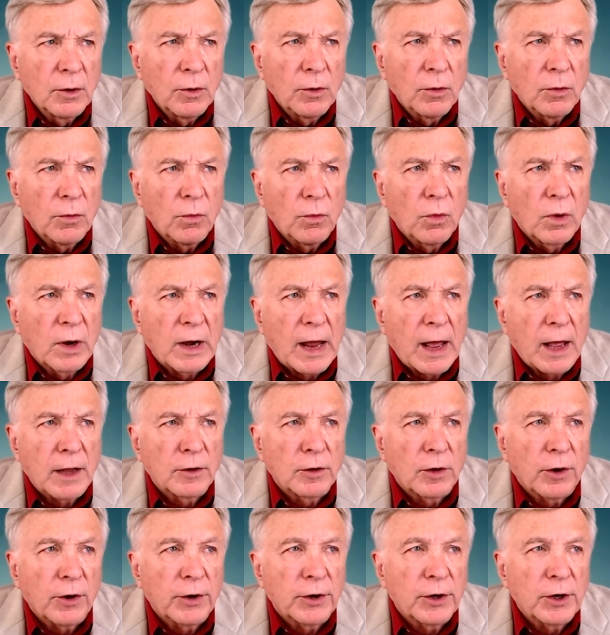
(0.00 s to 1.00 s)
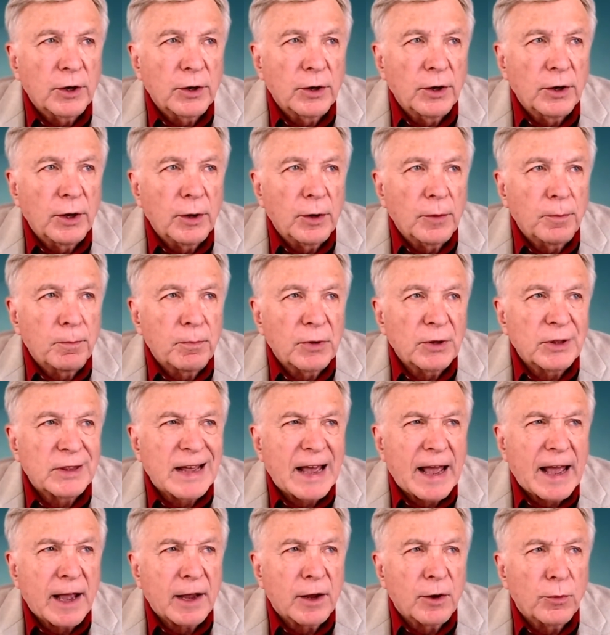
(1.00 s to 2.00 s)
When I learned the
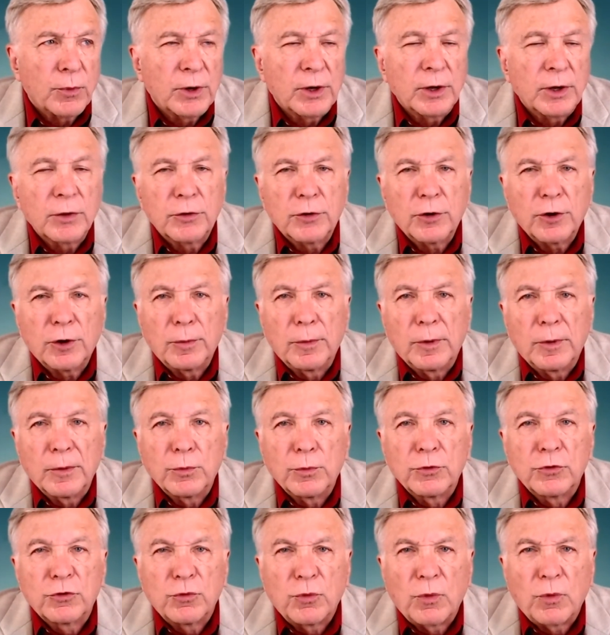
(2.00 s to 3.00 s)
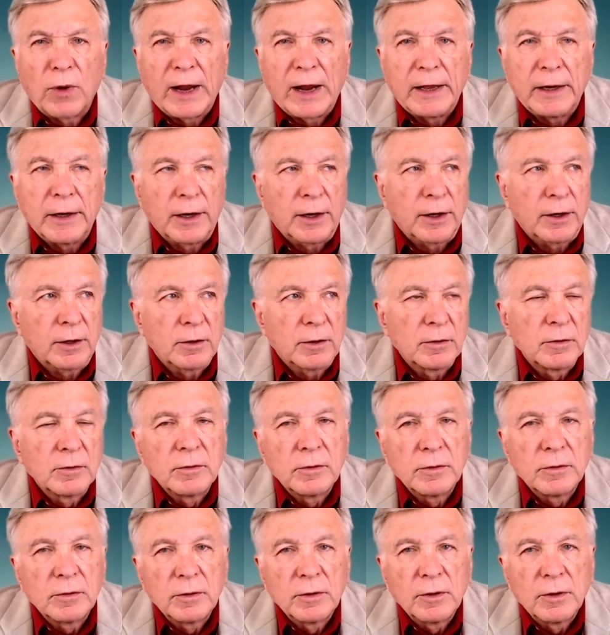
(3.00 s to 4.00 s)
Pythagorean theorem, it was raining.
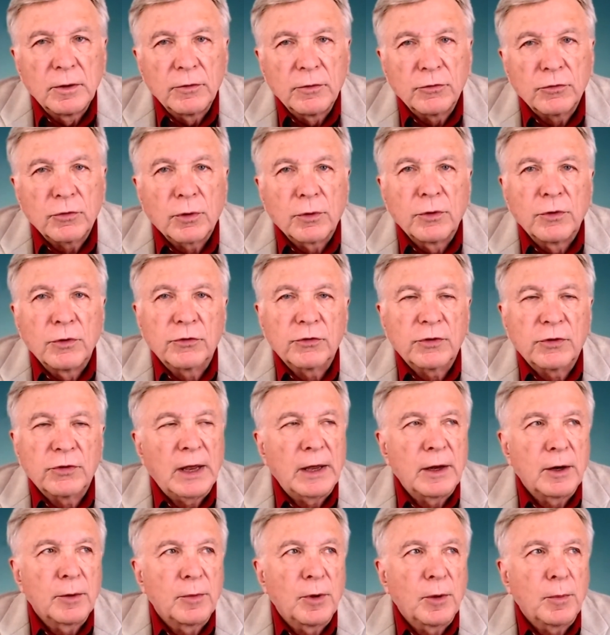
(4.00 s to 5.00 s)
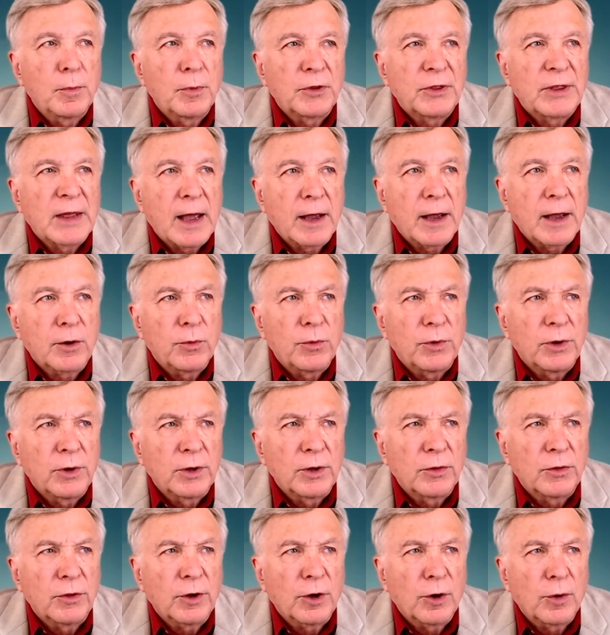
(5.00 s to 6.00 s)
So you say to me,
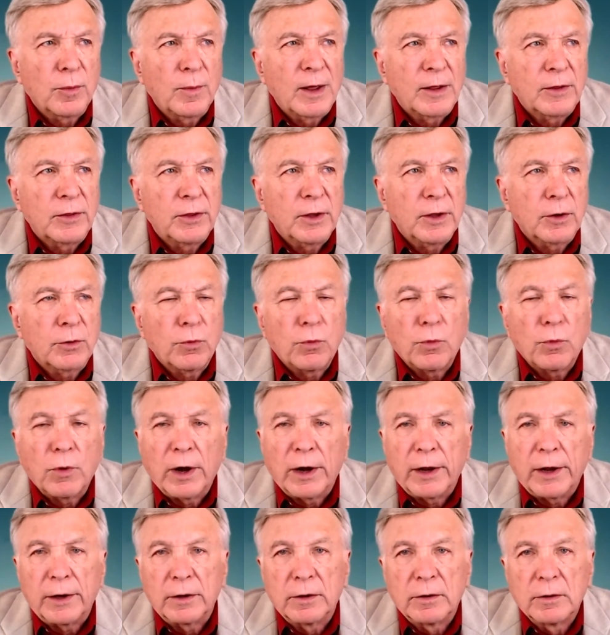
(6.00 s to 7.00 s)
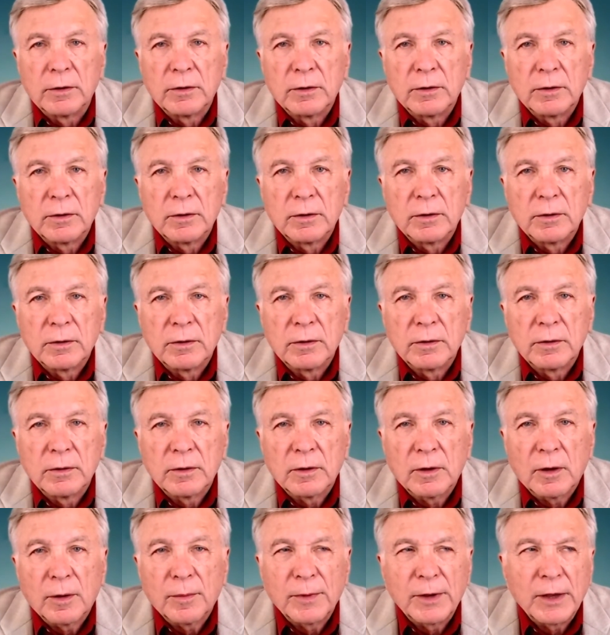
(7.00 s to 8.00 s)
Pythagorean theorem, I think rain.
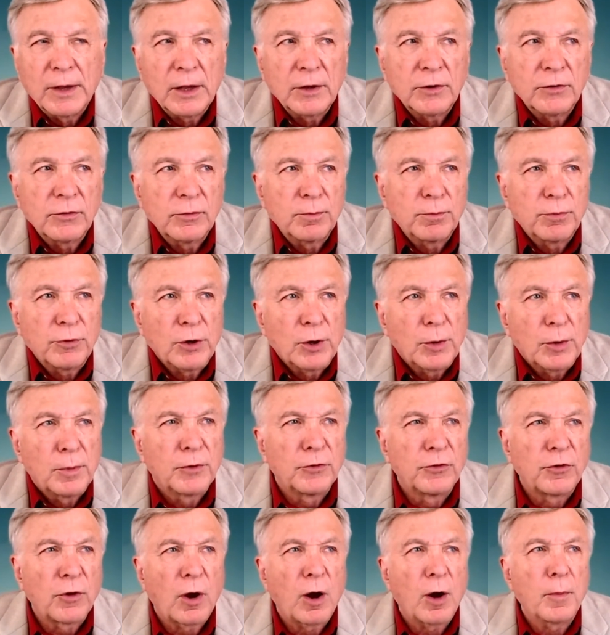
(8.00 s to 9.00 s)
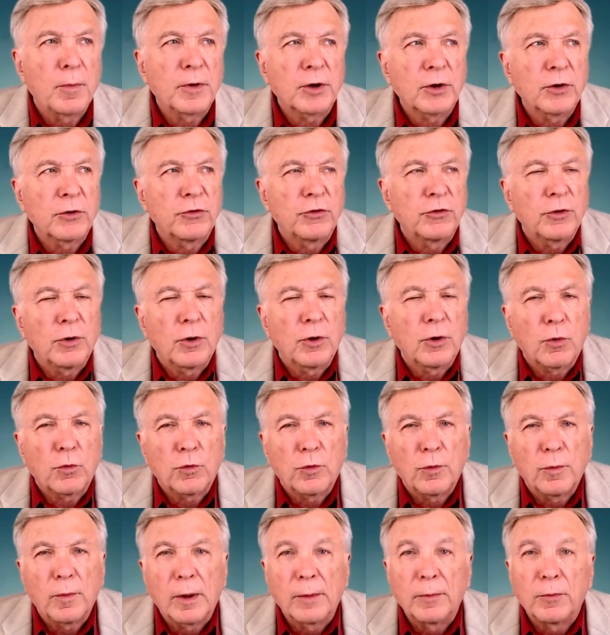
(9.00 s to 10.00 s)
I mean, that's pretty bizarre because you don't
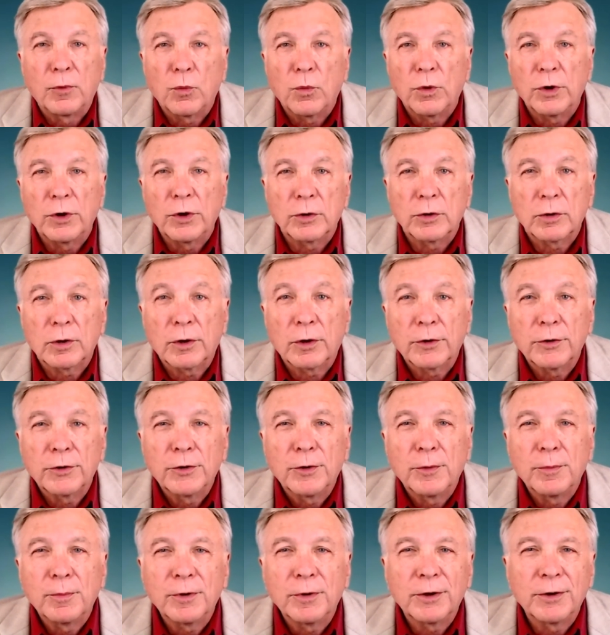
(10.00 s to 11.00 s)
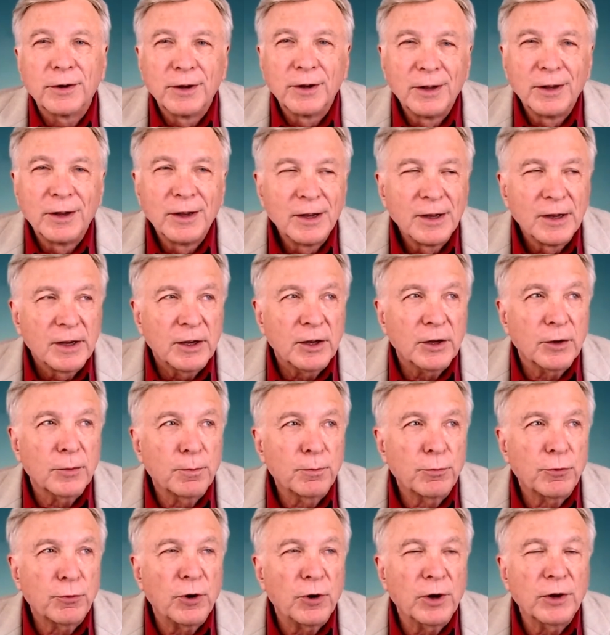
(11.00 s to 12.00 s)
remember when you learned it, but in
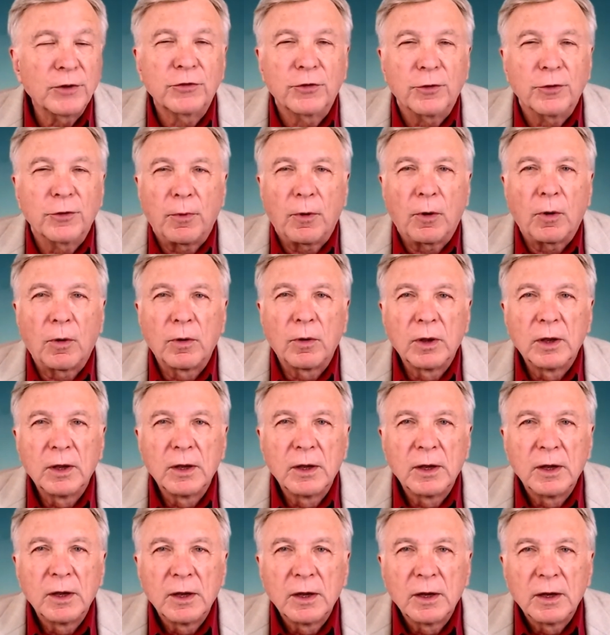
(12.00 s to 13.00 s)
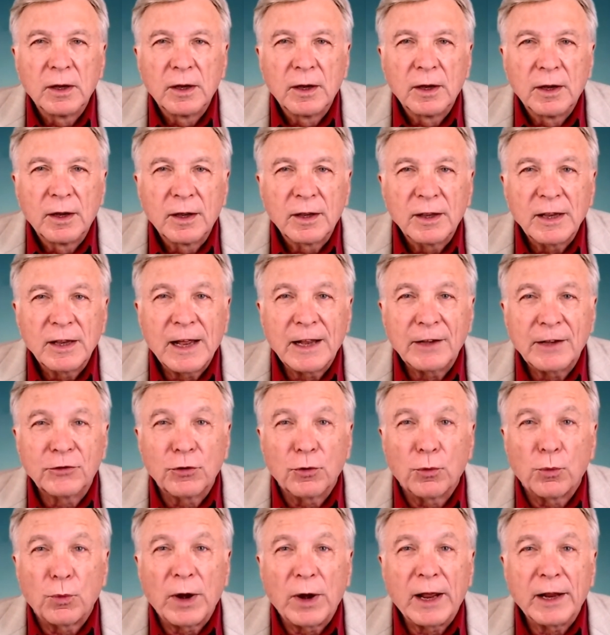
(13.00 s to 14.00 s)
principle, that's
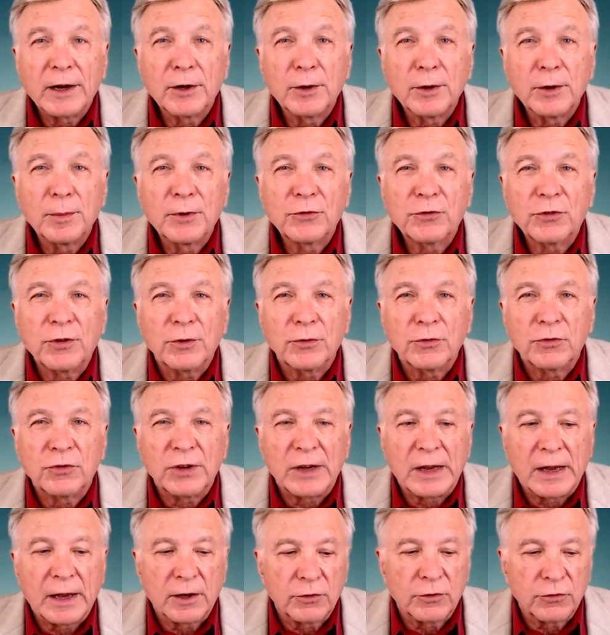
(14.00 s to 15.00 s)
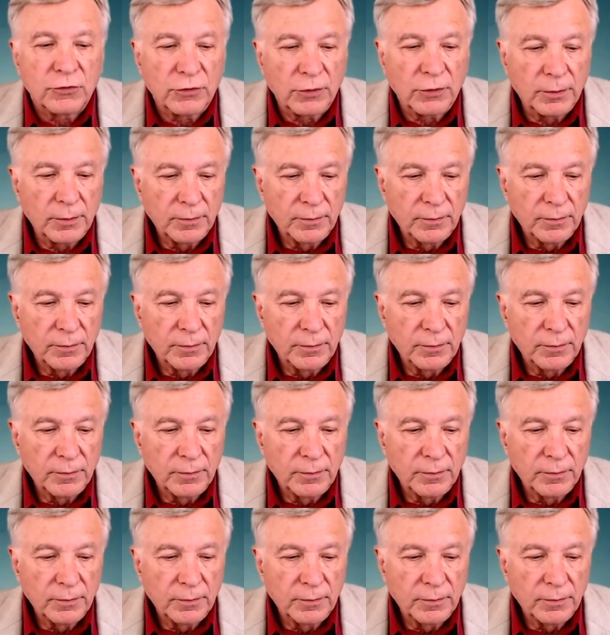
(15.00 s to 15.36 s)
a random association.